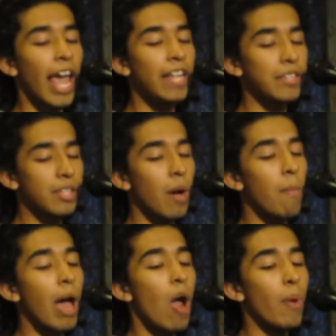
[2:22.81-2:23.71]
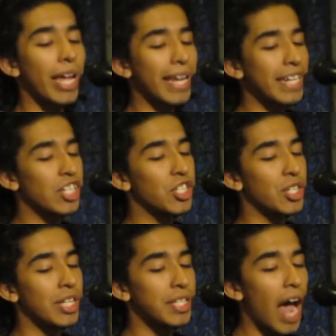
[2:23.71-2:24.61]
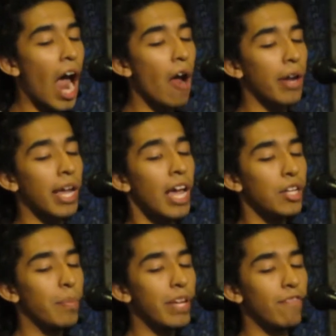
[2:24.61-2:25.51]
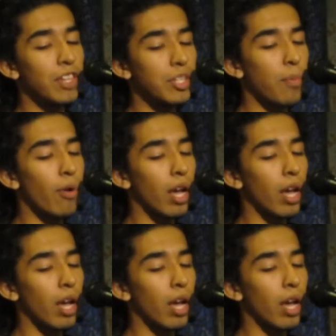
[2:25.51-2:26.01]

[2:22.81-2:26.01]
and some recognition and siren to be invisible in